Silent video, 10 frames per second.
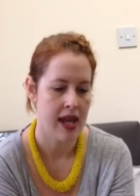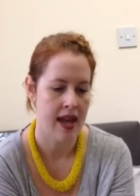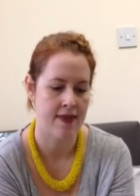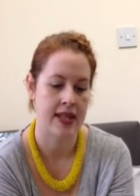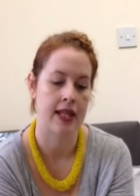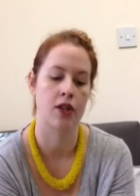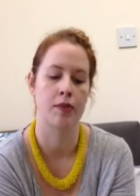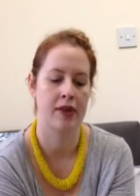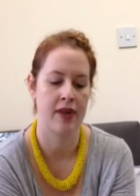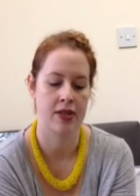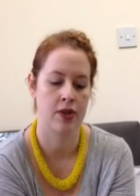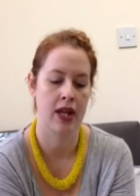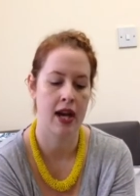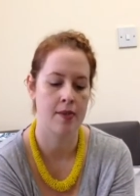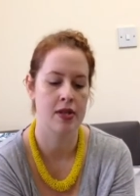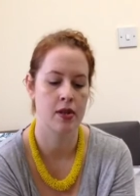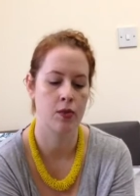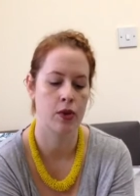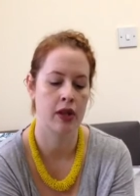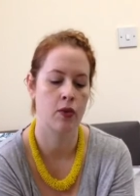having that little bit of extra carbs in the
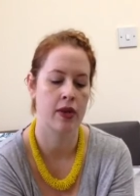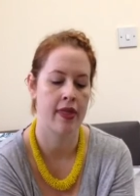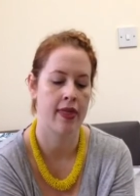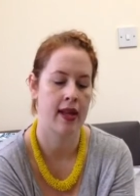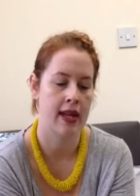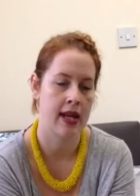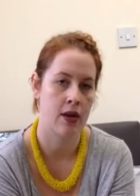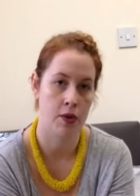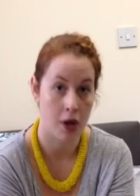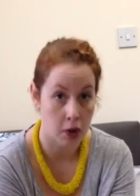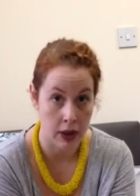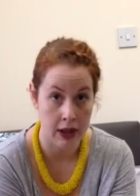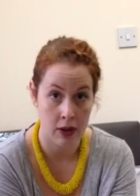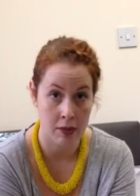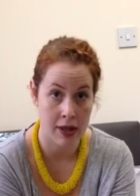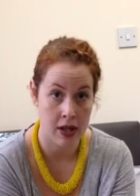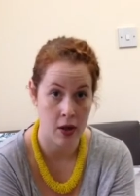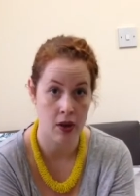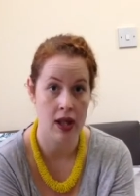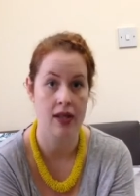morning with the granola on my
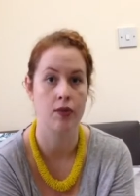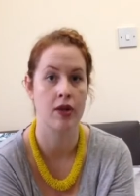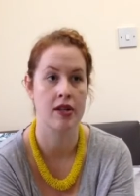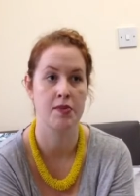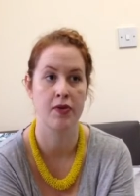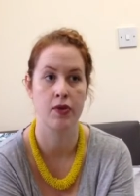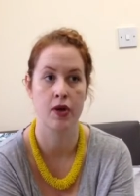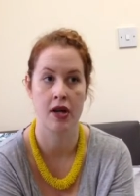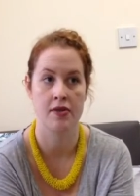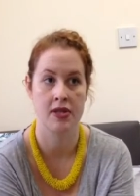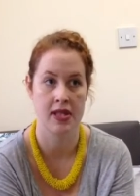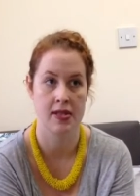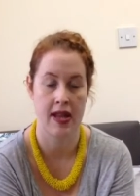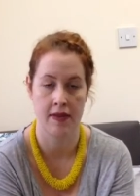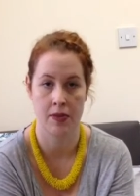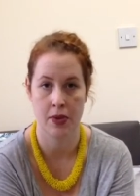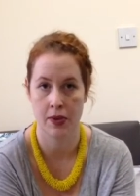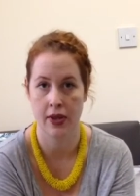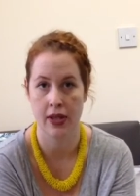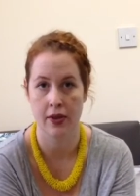yogurt whereas before I was just having
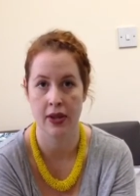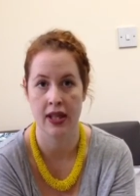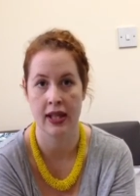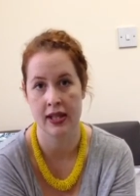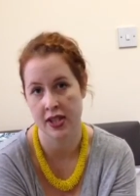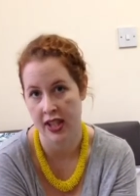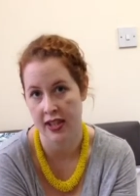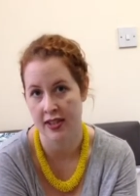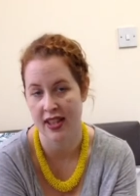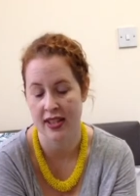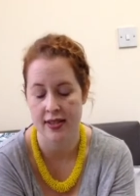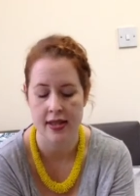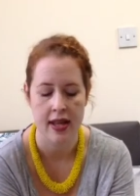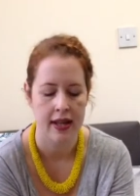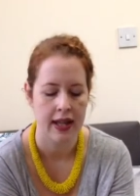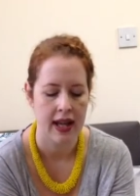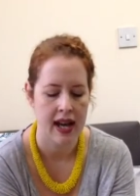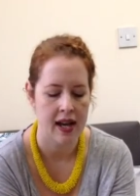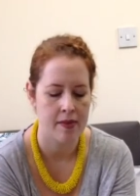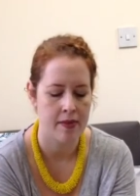pure yogurt and chia seeds
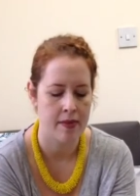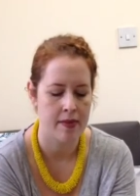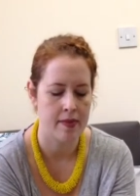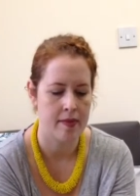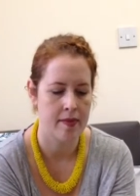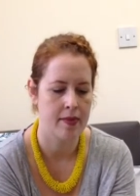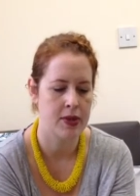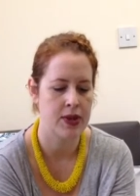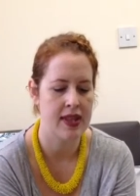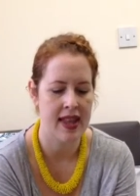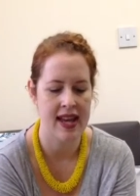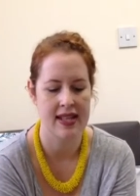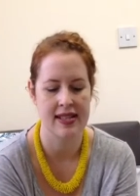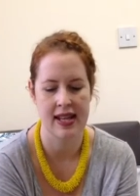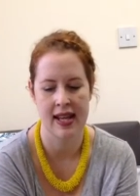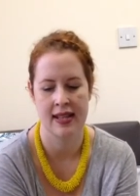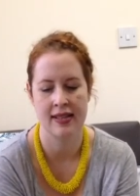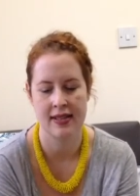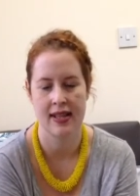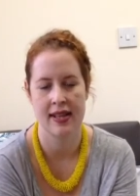um, between that
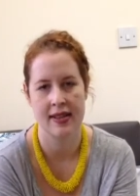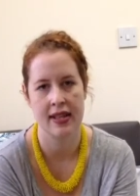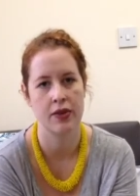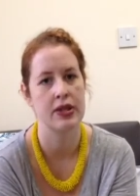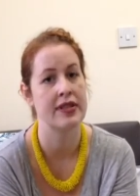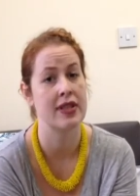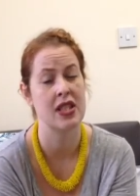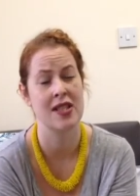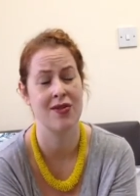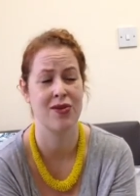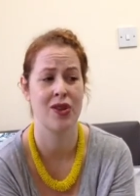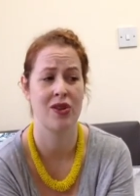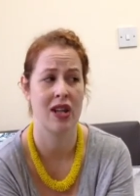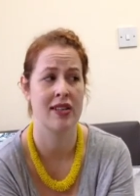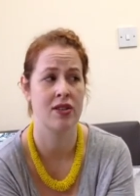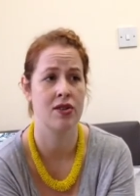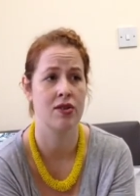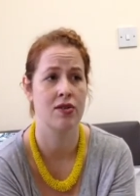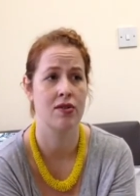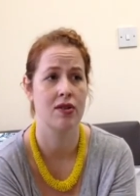and, and the increased veggies and fruit, I do